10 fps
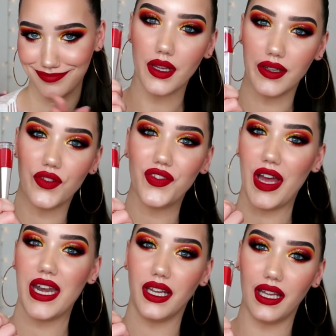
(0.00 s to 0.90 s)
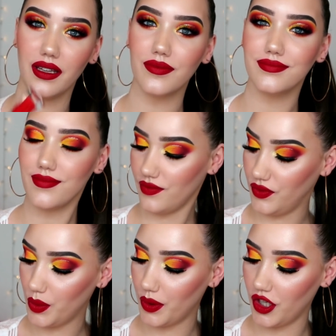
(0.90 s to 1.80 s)
It's Fenty,
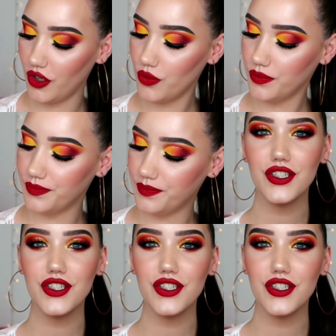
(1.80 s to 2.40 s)
if you want to know.